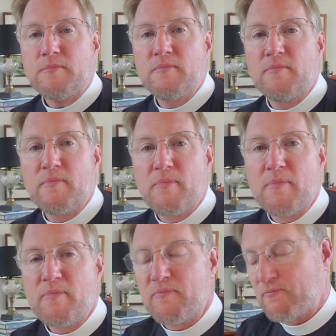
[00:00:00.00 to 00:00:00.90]

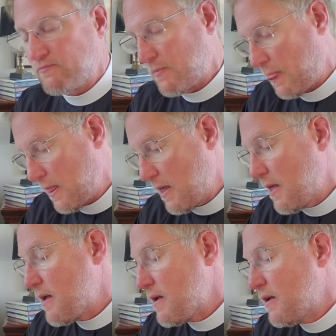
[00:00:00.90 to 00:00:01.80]

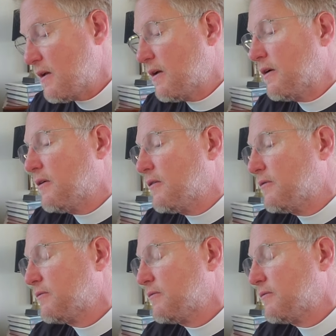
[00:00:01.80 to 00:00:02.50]
(no one is talking)